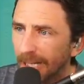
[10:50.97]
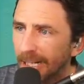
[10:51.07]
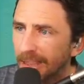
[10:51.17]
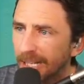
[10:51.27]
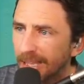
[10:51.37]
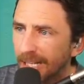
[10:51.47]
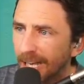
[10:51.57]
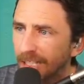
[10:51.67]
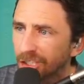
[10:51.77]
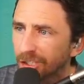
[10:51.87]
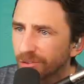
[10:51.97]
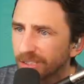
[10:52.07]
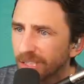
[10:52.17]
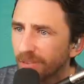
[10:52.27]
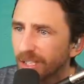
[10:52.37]
and I think the hate she's
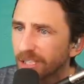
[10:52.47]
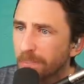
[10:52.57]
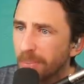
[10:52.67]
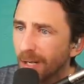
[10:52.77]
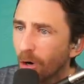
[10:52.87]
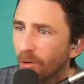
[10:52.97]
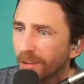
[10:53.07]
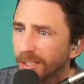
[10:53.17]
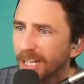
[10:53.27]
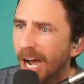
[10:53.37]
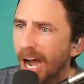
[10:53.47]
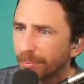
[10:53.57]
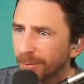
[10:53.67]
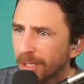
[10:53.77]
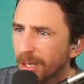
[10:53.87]
receiving is a bit over the top.